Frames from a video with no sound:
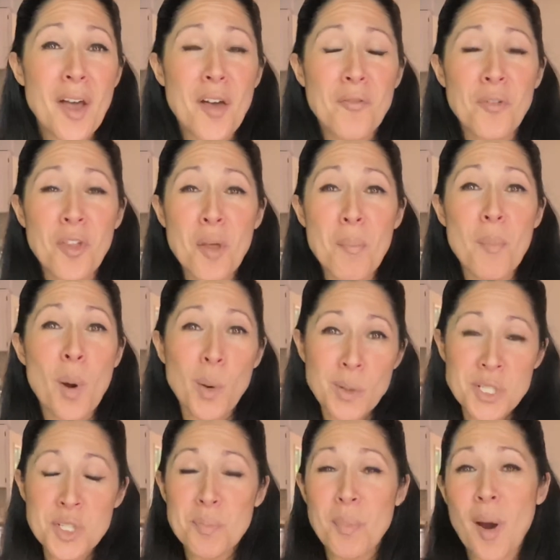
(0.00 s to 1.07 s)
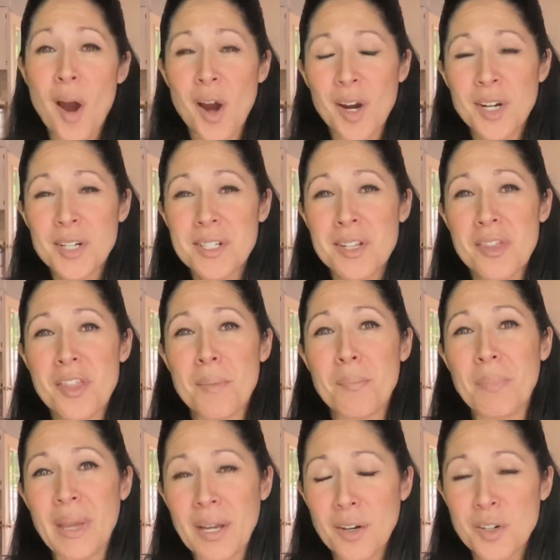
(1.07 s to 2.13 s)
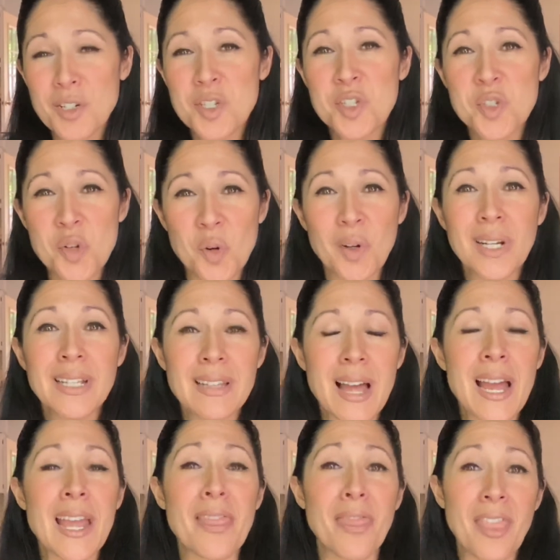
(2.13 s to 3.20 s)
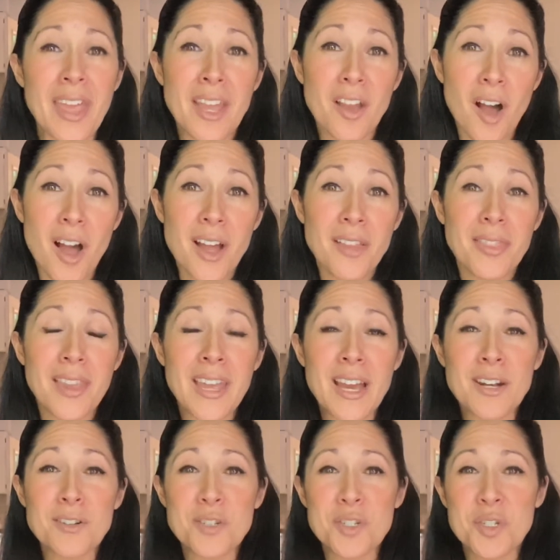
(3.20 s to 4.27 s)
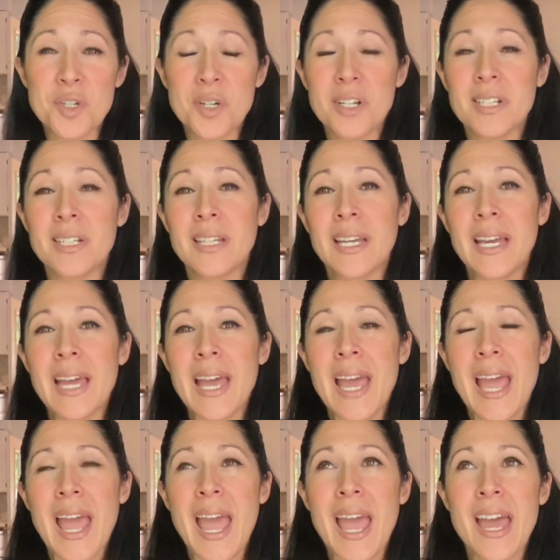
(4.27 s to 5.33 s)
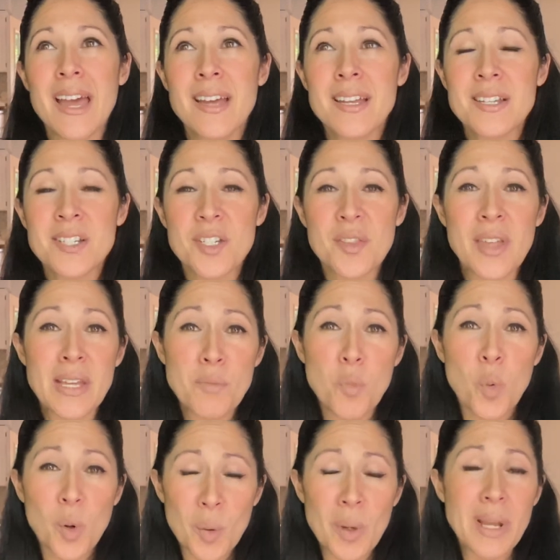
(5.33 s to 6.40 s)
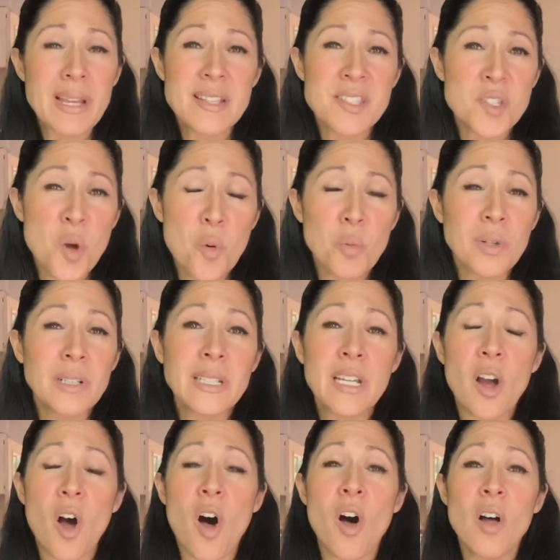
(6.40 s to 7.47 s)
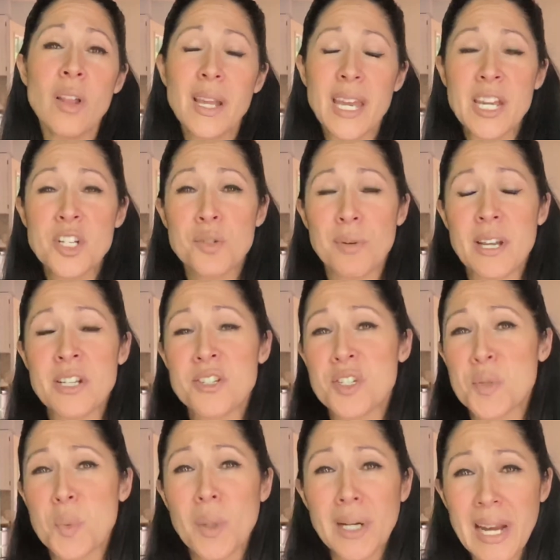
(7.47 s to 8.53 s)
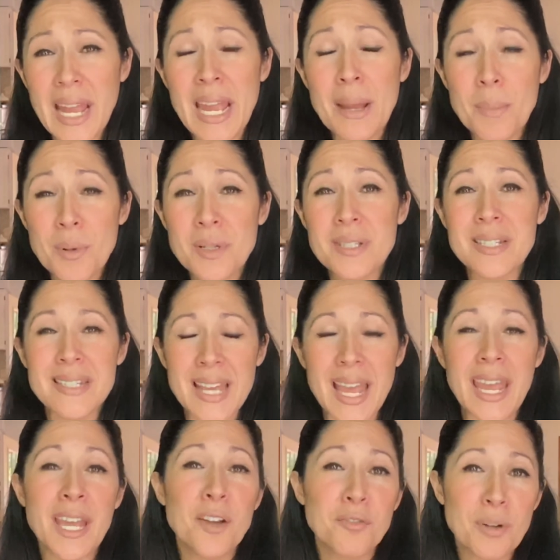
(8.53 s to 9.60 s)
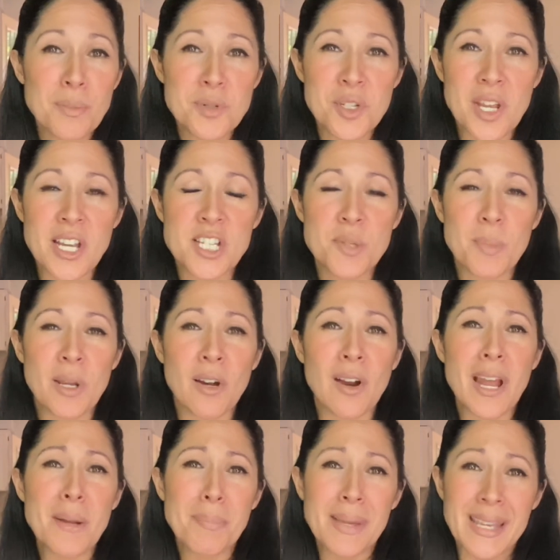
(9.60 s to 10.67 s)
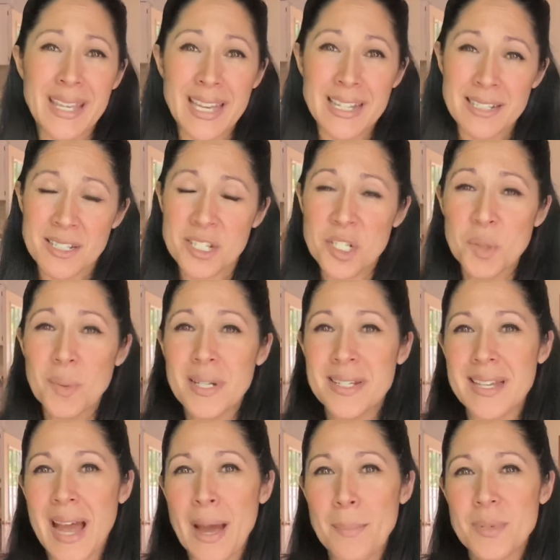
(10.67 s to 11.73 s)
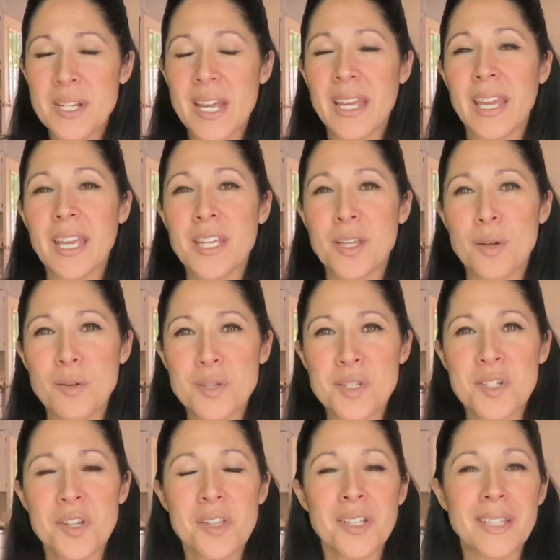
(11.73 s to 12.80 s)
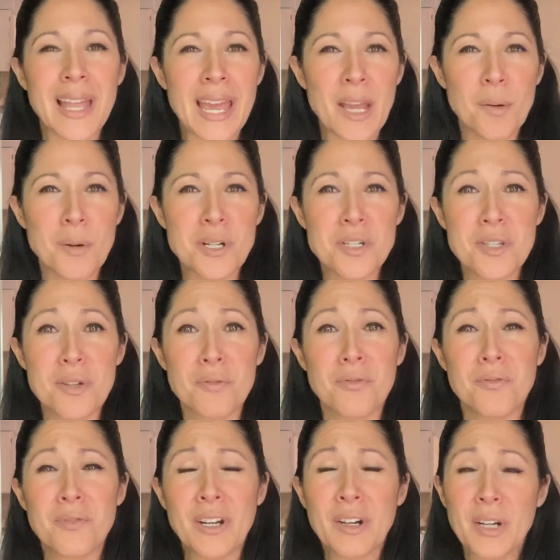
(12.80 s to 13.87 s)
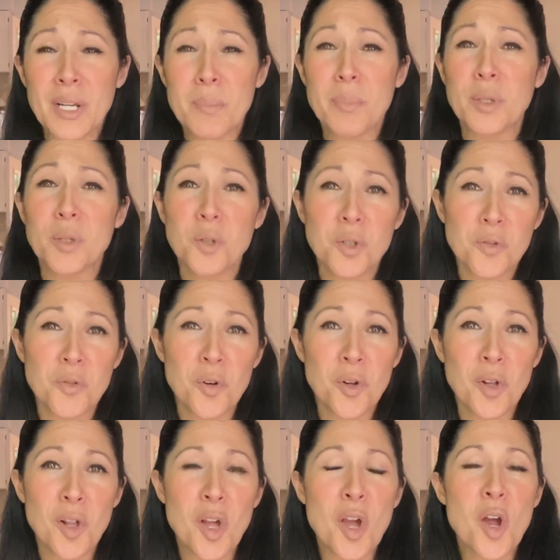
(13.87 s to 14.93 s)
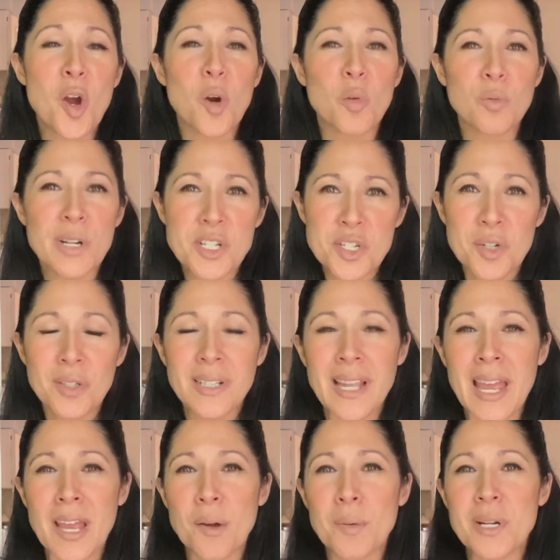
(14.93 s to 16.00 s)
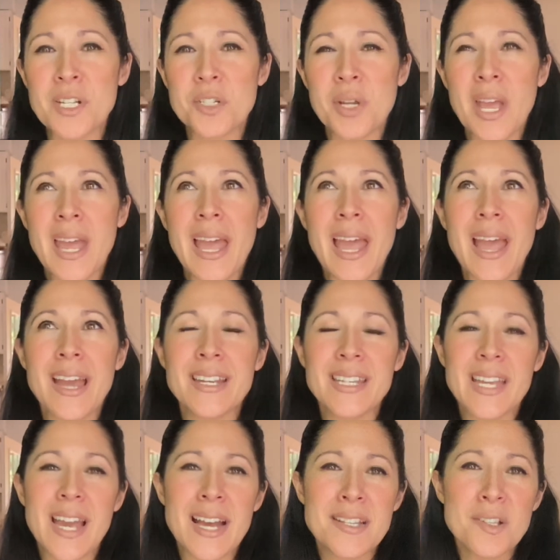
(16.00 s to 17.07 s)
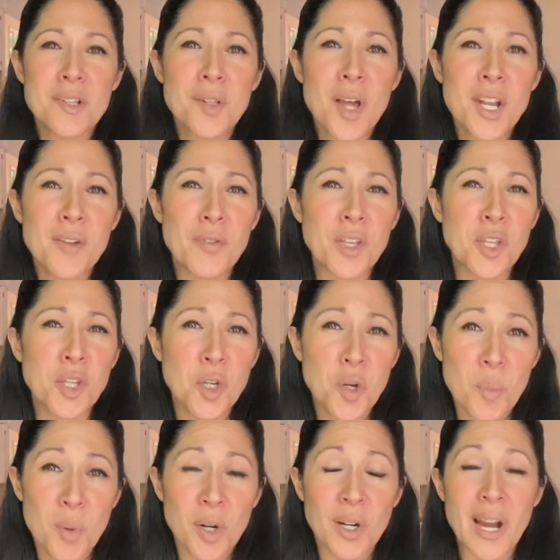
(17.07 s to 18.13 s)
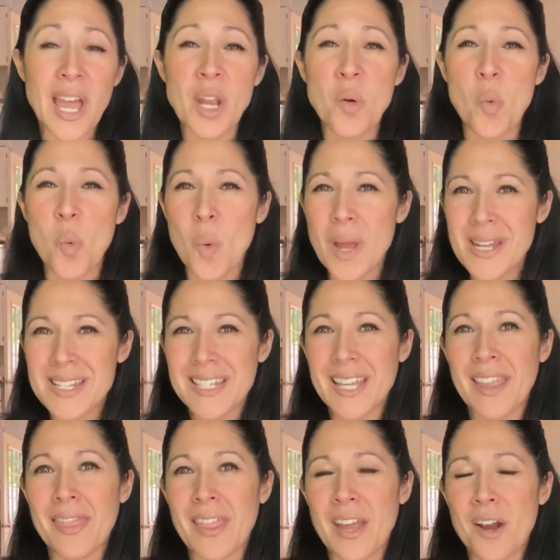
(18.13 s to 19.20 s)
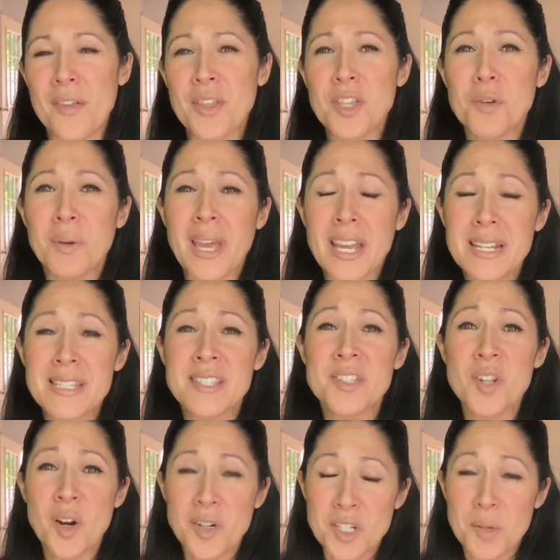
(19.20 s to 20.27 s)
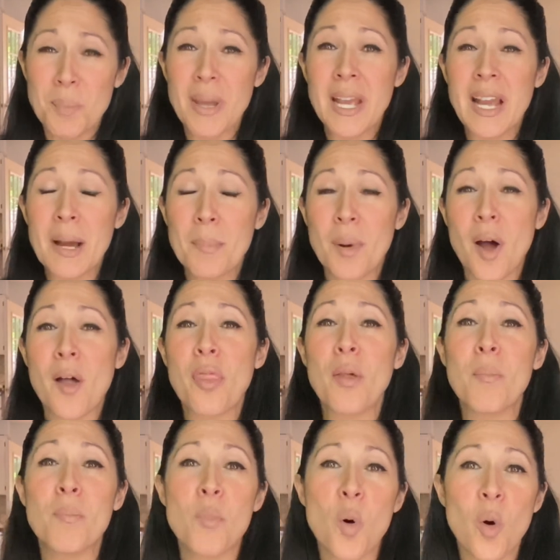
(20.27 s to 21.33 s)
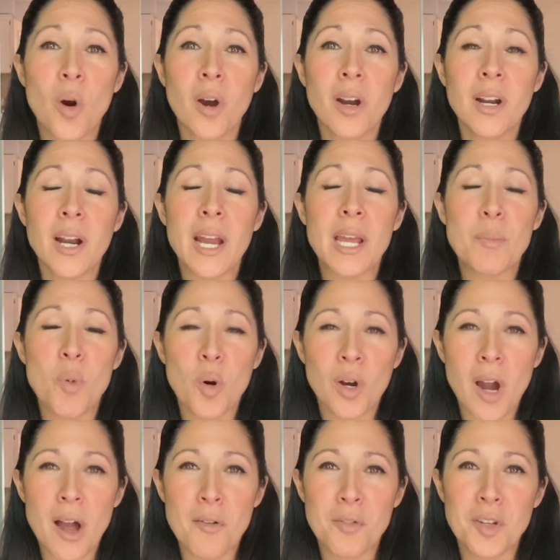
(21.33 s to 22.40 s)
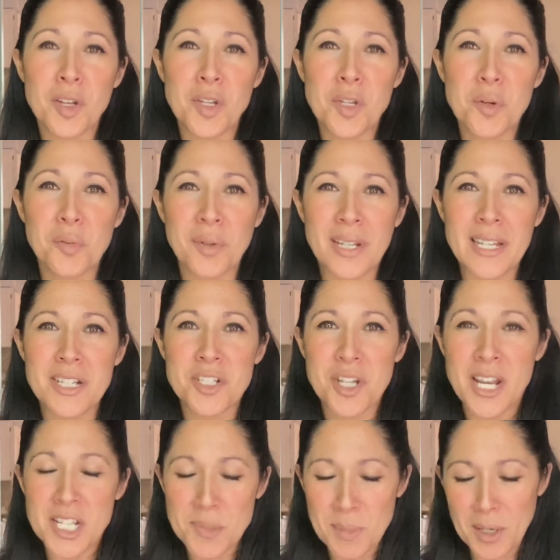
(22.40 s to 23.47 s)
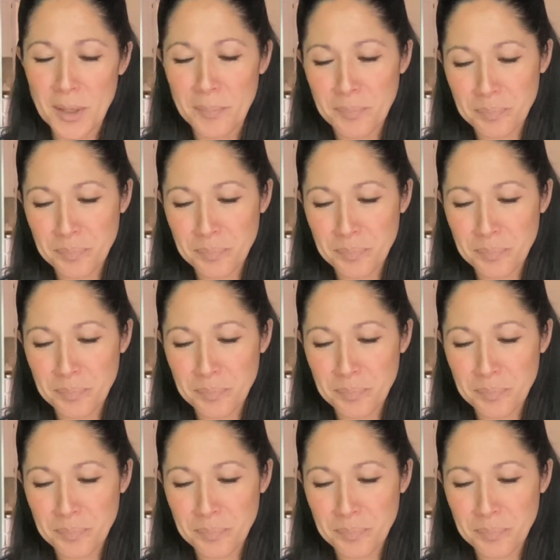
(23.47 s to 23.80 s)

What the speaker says: for the most part, the bigger storyline, they understood. And so really all age ranges were able to take from Shakespeare and begin to adapt and get used to the language, the very beautiful, richer language. And he has a lot of humor and wit in there that you can start to pick up on the more and more often you read Shakespeare.